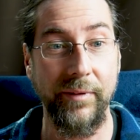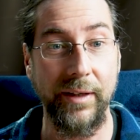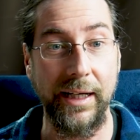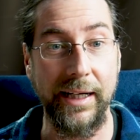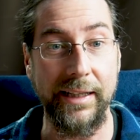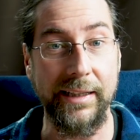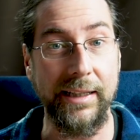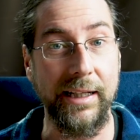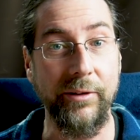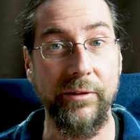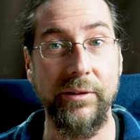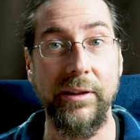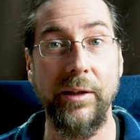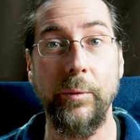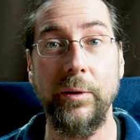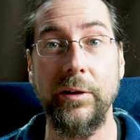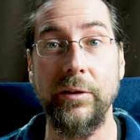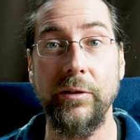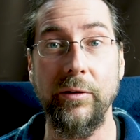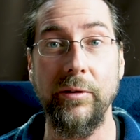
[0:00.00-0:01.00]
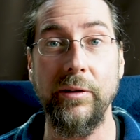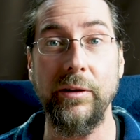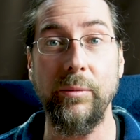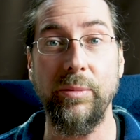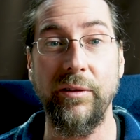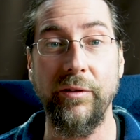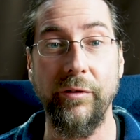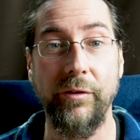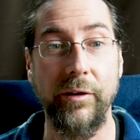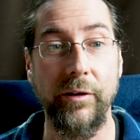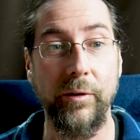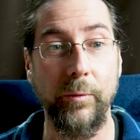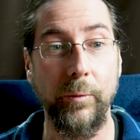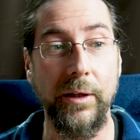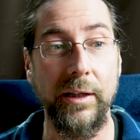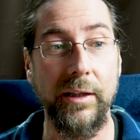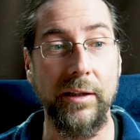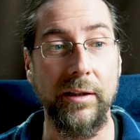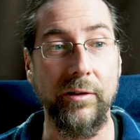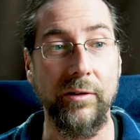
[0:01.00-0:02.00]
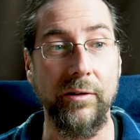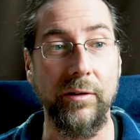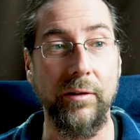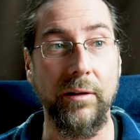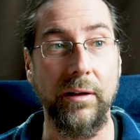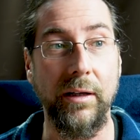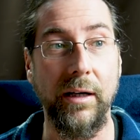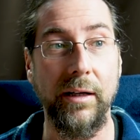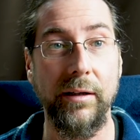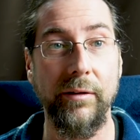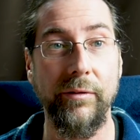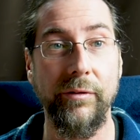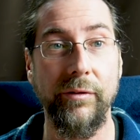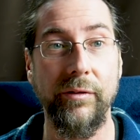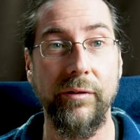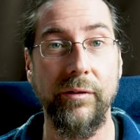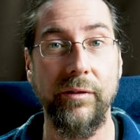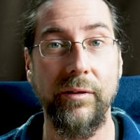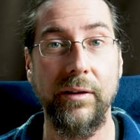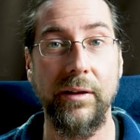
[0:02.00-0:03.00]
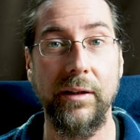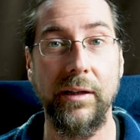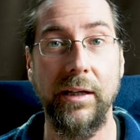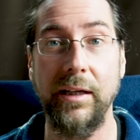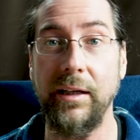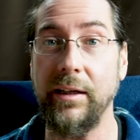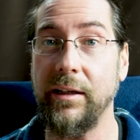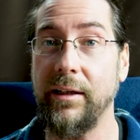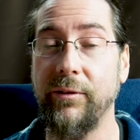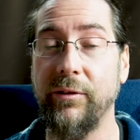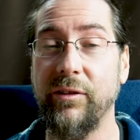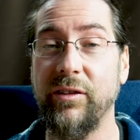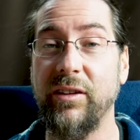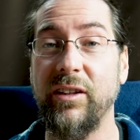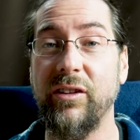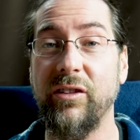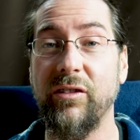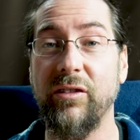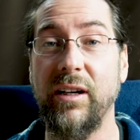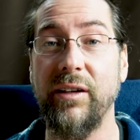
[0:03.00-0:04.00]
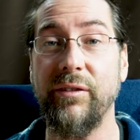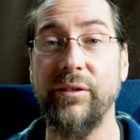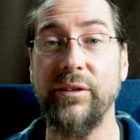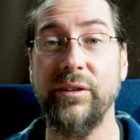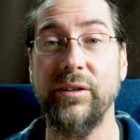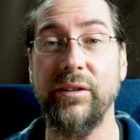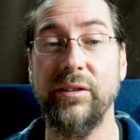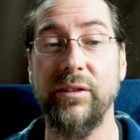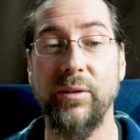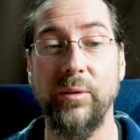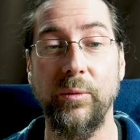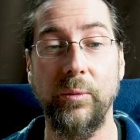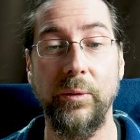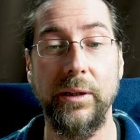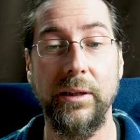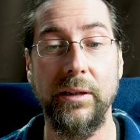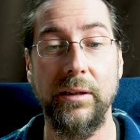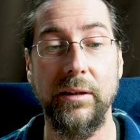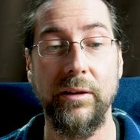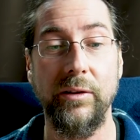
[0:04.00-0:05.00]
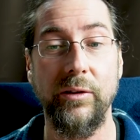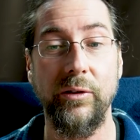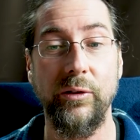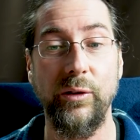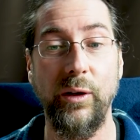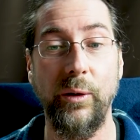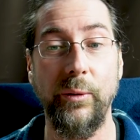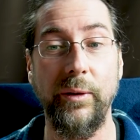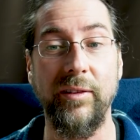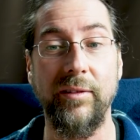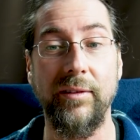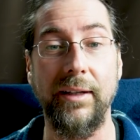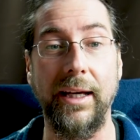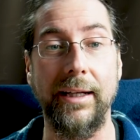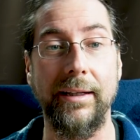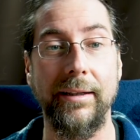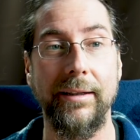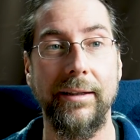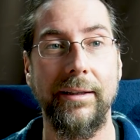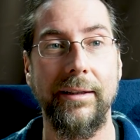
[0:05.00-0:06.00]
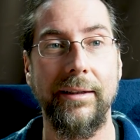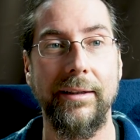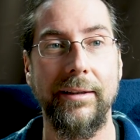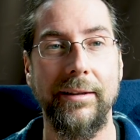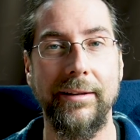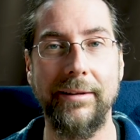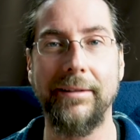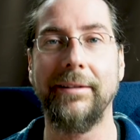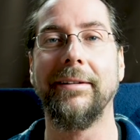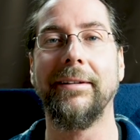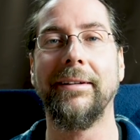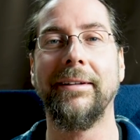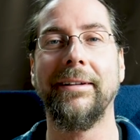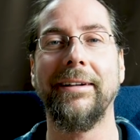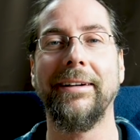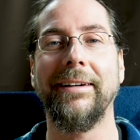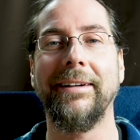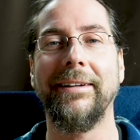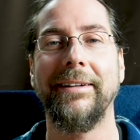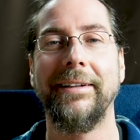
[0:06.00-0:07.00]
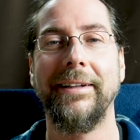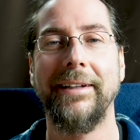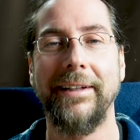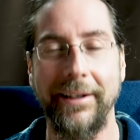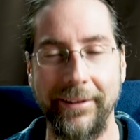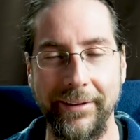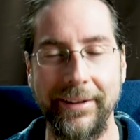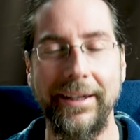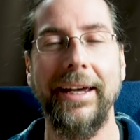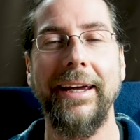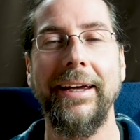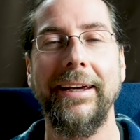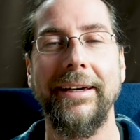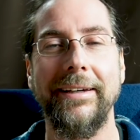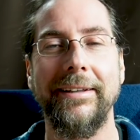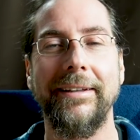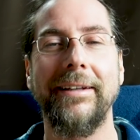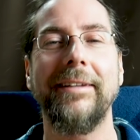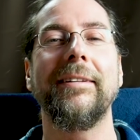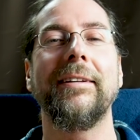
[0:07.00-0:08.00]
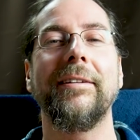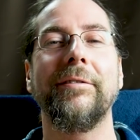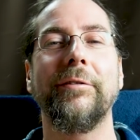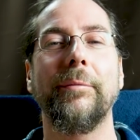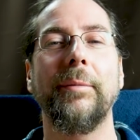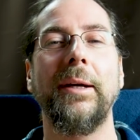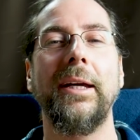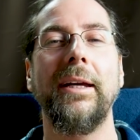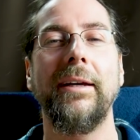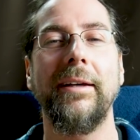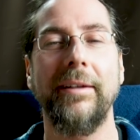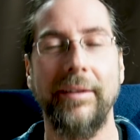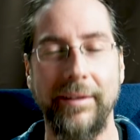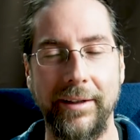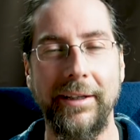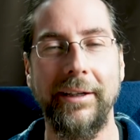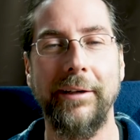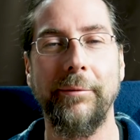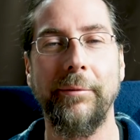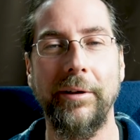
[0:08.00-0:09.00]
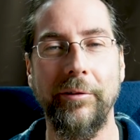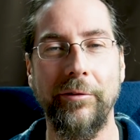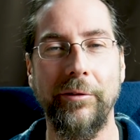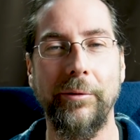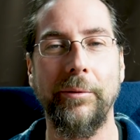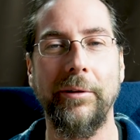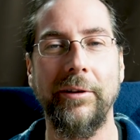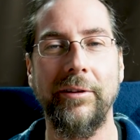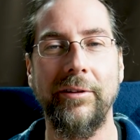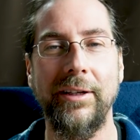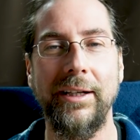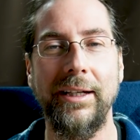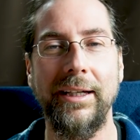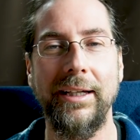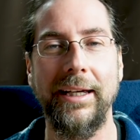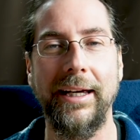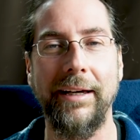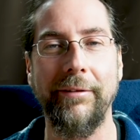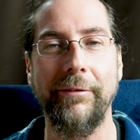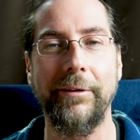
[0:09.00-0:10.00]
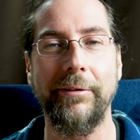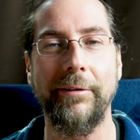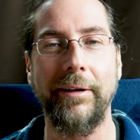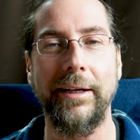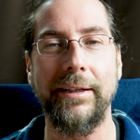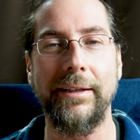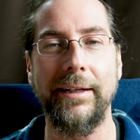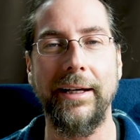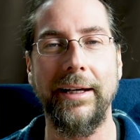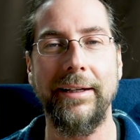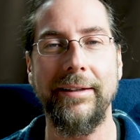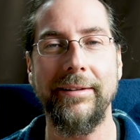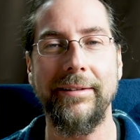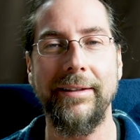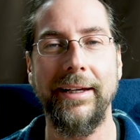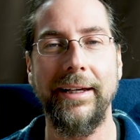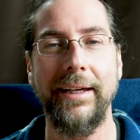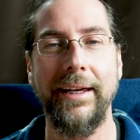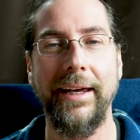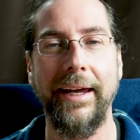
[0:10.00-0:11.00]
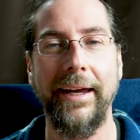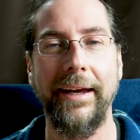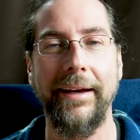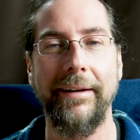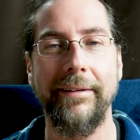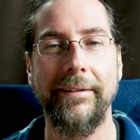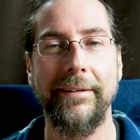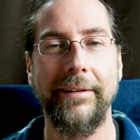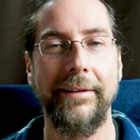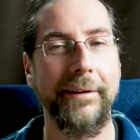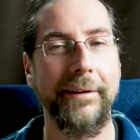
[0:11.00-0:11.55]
I doubt they will do it before the winter, so a lot of Kia EV6 drivers will notice that. Okay, that's it from me. Thank you much for watching. Have a great day and take care.